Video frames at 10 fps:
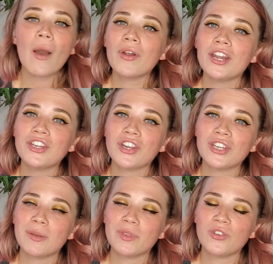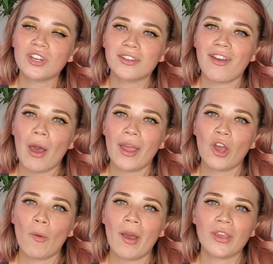I wanted to show you tips and tricks on how I
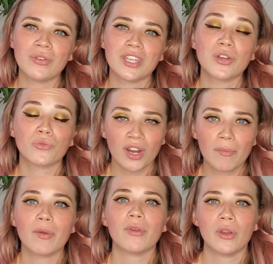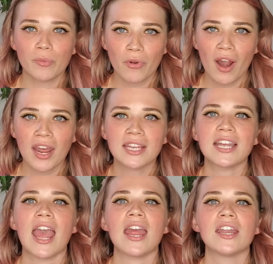go about using cream beauty products
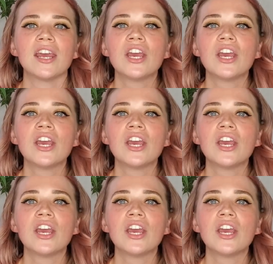and